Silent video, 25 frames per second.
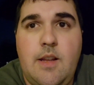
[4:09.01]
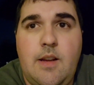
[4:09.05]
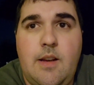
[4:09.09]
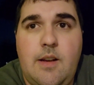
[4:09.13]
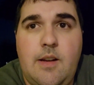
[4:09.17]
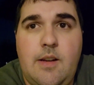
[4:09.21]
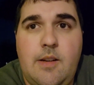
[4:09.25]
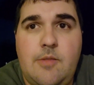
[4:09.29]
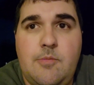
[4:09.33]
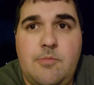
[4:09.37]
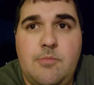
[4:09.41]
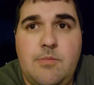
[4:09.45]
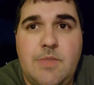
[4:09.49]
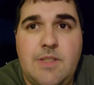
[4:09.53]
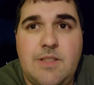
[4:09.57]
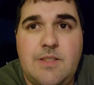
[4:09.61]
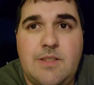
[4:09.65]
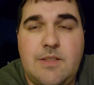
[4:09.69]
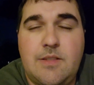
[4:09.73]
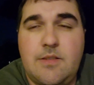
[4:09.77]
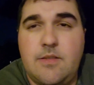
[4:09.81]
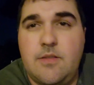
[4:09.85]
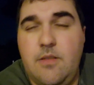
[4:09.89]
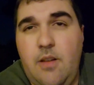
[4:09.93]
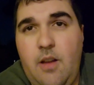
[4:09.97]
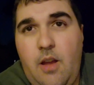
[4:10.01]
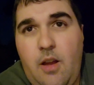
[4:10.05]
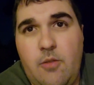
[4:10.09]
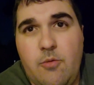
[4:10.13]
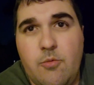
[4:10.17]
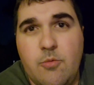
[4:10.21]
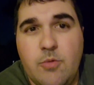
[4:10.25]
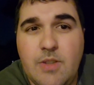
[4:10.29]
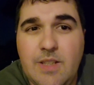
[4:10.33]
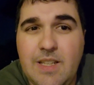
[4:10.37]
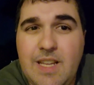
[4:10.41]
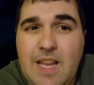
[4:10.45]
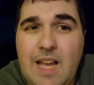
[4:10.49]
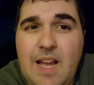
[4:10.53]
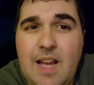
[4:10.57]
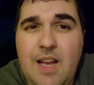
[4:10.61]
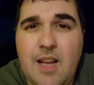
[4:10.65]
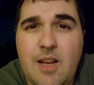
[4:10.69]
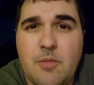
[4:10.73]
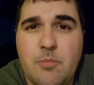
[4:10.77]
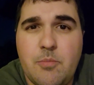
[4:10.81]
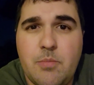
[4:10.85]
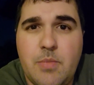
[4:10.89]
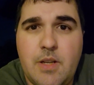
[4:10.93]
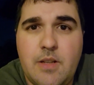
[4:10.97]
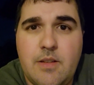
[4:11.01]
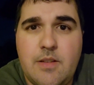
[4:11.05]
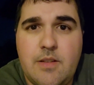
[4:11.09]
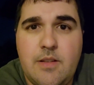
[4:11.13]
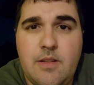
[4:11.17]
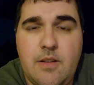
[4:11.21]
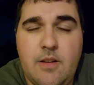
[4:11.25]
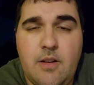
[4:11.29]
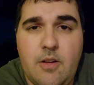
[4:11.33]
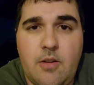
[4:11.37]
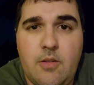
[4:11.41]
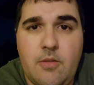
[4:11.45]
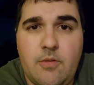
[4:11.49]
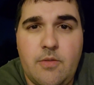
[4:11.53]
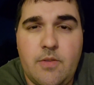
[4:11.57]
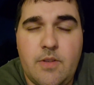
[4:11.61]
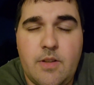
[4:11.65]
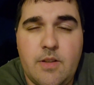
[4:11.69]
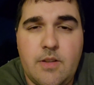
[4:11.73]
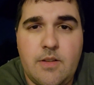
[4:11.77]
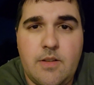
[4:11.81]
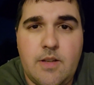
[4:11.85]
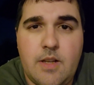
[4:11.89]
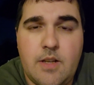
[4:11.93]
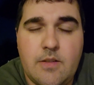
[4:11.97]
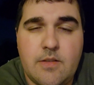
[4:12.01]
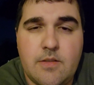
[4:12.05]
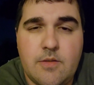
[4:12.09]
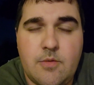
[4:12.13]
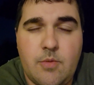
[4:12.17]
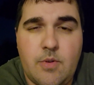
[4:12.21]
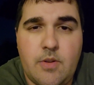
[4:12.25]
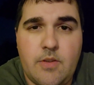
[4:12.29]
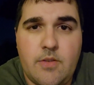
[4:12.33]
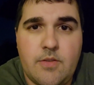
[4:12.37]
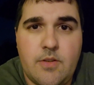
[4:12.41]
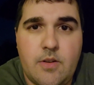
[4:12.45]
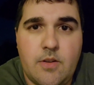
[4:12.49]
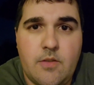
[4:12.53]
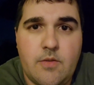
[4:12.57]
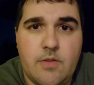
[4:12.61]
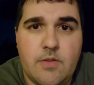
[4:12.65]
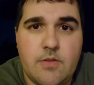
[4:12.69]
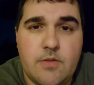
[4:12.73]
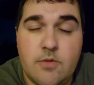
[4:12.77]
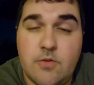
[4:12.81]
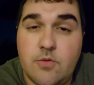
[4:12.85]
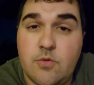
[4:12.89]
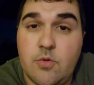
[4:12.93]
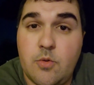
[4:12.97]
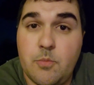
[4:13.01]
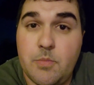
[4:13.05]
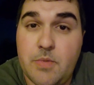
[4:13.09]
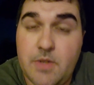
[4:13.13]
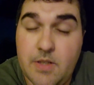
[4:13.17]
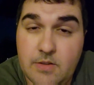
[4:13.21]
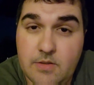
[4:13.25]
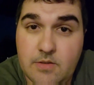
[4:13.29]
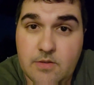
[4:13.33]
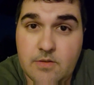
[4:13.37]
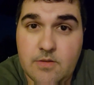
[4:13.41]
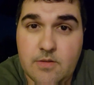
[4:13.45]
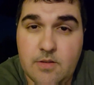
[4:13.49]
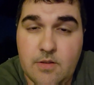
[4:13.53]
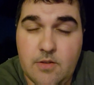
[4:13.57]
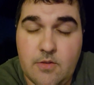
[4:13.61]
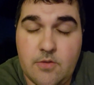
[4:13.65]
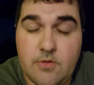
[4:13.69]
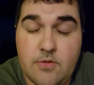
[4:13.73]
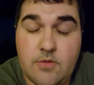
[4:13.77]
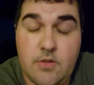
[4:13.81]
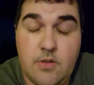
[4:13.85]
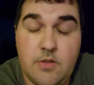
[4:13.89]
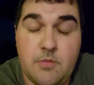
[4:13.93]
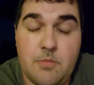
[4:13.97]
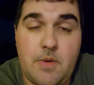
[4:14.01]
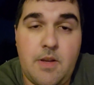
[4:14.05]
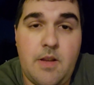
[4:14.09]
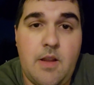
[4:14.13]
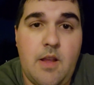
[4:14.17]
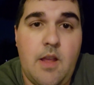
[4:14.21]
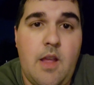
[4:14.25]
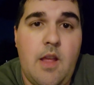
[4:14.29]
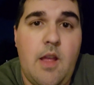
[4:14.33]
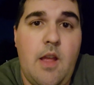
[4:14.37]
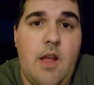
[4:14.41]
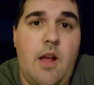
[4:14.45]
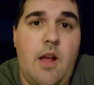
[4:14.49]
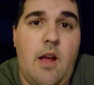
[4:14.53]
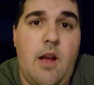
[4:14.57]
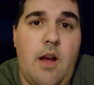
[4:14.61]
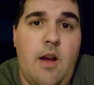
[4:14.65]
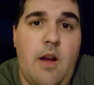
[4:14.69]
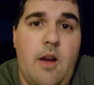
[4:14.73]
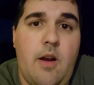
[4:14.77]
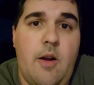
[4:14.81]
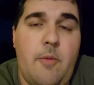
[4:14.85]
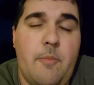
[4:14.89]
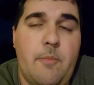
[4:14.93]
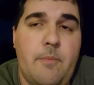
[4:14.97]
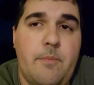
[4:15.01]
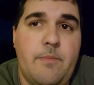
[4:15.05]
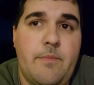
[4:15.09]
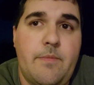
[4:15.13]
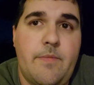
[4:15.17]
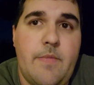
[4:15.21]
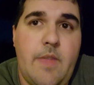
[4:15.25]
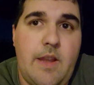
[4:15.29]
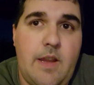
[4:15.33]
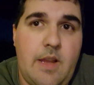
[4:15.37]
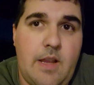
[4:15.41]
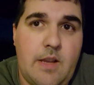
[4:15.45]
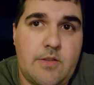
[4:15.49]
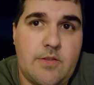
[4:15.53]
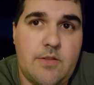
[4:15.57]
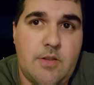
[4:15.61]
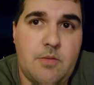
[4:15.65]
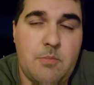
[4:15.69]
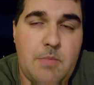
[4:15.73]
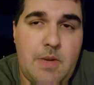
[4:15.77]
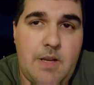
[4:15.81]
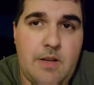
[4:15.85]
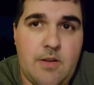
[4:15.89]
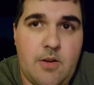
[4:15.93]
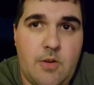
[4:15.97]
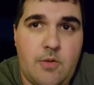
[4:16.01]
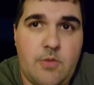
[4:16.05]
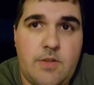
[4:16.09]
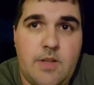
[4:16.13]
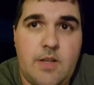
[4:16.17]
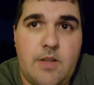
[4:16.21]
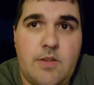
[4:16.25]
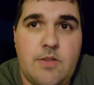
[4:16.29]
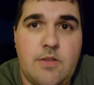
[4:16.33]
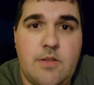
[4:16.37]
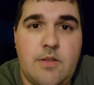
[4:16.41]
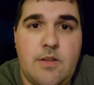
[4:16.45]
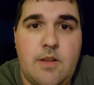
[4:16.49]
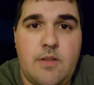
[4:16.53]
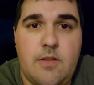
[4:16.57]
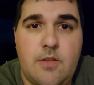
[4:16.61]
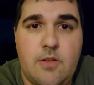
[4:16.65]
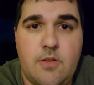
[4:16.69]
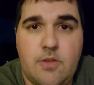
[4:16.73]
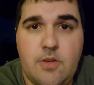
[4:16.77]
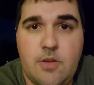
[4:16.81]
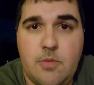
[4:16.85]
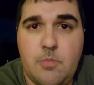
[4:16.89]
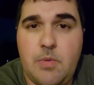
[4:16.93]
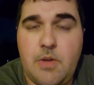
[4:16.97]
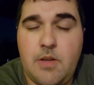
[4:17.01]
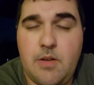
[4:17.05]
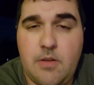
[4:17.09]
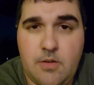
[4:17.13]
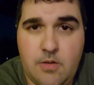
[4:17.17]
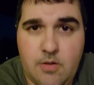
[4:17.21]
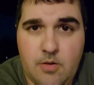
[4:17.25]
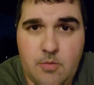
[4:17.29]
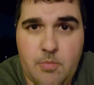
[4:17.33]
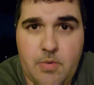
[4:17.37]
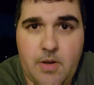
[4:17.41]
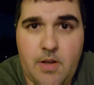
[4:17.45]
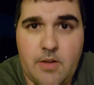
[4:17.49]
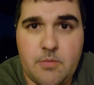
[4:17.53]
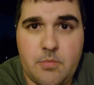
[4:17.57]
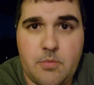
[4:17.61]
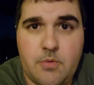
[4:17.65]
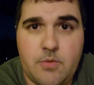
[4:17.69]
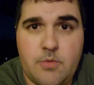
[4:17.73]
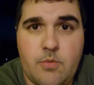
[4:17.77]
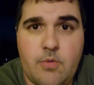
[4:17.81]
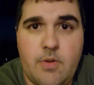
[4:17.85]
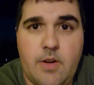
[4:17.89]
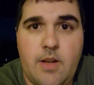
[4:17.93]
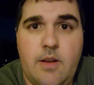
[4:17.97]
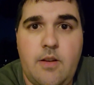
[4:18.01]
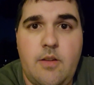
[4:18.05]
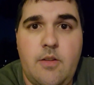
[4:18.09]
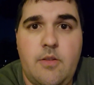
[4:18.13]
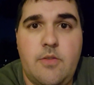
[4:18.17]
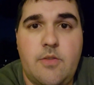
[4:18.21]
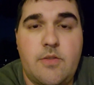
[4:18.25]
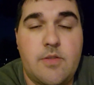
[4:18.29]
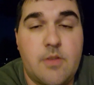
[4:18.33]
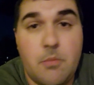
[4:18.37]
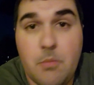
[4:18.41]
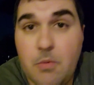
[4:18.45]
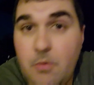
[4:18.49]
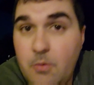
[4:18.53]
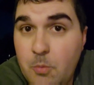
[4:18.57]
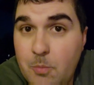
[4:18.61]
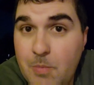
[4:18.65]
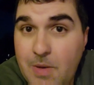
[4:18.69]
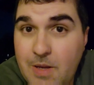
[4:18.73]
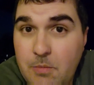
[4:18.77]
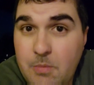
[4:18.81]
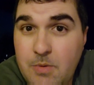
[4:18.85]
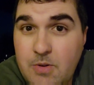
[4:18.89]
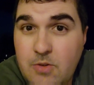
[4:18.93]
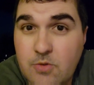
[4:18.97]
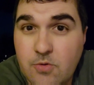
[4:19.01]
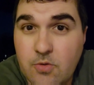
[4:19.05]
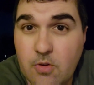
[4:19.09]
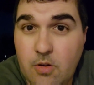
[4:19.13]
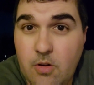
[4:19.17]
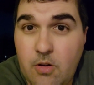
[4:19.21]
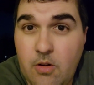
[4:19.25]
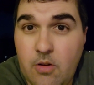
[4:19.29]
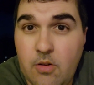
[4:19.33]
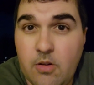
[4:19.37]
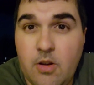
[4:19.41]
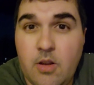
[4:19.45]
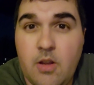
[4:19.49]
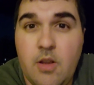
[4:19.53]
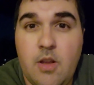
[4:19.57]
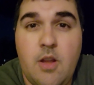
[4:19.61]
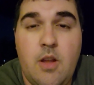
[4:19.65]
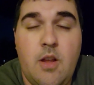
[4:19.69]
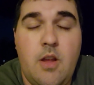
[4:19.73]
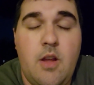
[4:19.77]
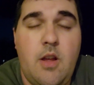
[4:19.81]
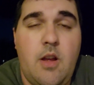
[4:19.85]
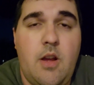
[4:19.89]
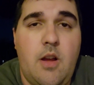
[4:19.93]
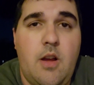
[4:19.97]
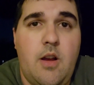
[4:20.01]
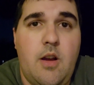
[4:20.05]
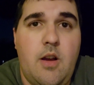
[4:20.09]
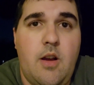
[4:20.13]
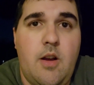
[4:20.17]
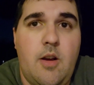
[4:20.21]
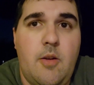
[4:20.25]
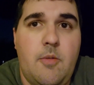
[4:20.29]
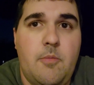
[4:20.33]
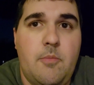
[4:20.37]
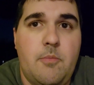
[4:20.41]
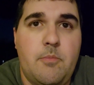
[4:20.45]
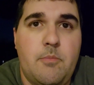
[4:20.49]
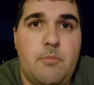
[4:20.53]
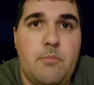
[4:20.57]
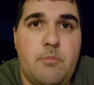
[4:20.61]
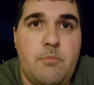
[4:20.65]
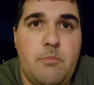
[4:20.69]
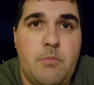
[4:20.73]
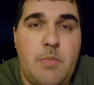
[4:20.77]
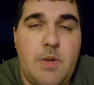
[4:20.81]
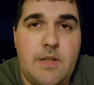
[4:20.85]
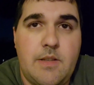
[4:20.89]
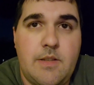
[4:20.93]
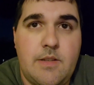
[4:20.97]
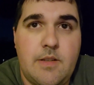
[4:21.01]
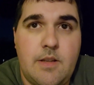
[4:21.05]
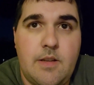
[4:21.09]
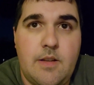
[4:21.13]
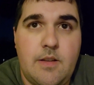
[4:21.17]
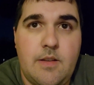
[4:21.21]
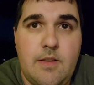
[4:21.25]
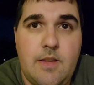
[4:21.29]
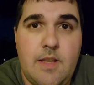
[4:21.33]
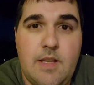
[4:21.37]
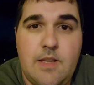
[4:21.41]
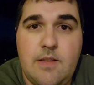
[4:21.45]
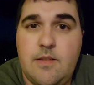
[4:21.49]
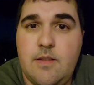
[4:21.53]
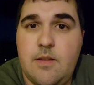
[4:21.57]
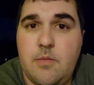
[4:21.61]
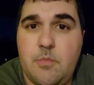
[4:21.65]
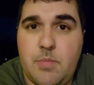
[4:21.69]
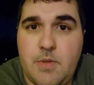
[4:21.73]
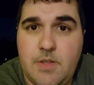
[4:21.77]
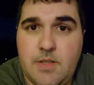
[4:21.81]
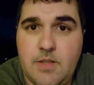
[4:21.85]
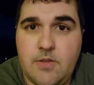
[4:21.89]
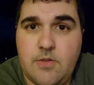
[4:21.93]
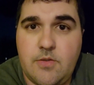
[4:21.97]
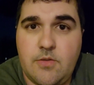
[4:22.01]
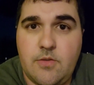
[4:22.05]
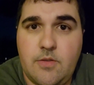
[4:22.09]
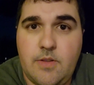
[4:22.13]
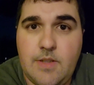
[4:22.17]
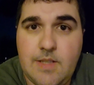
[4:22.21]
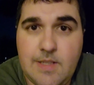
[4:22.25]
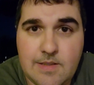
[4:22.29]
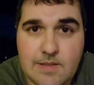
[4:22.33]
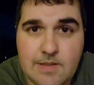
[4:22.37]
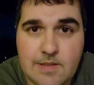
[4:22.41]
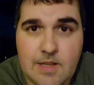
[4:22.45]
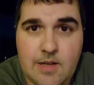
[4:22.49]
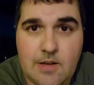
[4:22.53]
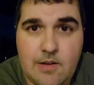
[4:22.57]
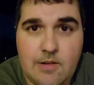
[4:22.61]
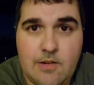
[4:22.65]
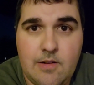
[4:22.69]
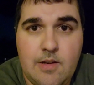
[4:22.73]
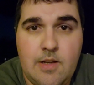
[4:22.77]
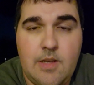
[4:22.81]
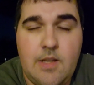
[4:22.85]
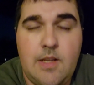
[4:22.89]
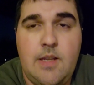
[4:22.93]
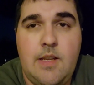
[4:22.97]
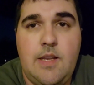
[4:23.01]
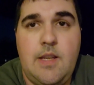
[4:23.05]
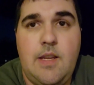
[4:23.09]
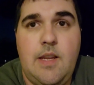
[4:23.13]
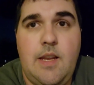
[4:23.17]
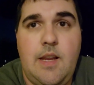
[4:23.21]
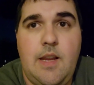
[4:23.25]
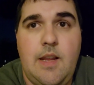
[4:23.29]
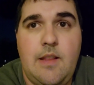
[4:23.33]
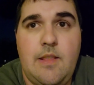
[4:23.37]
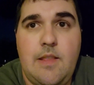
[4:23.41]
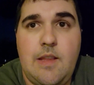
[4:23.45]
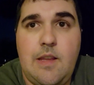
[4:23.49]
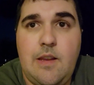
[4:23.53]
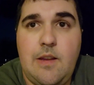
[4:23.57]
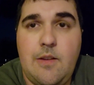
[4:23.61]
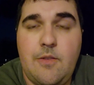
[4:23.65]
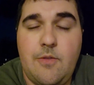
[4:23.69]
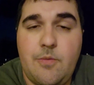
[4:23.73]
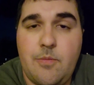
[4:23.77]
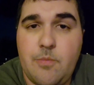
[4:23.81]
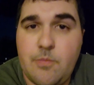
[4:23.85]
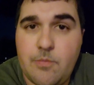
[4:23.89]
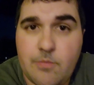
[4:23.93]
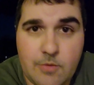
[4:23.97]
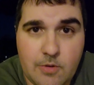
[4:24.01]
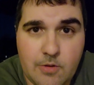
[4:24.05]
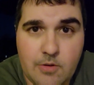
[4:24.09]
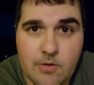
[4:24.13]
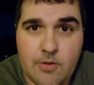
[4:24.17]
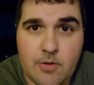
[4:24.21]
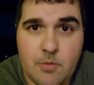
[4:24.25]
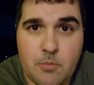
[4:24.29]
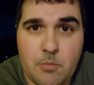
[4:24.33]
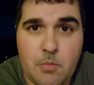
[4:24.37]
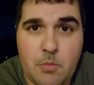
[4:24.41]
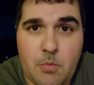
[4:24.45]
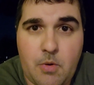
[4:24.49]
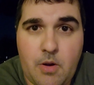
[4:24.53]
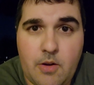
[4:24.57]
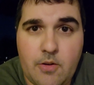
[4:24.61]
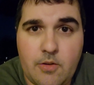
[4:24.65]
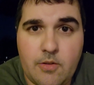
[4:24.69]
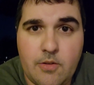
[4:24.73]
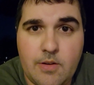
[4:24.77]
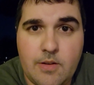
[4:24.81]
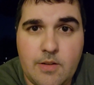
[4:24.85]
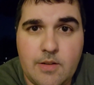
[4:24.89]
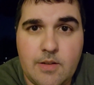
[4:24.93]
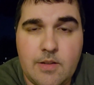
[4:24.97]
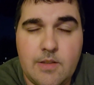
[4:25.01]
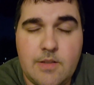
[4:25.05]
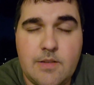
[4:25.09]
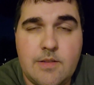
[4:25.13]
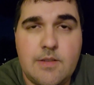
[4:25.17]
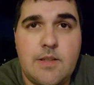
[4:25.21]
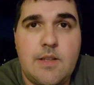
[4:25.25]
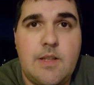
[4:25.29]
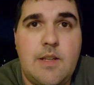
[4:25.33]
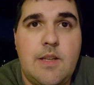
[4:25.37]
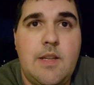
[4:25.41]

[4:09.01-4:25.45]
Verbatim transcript: Um, it's not really high, but you know the National Weather Service, the Storm Prediction Center, excuse me, um, they actually made notation that there could be you know possible tornadoes. Some of them may be strong, um, but uh, that the potential is there, and they have you know they're monitoring it.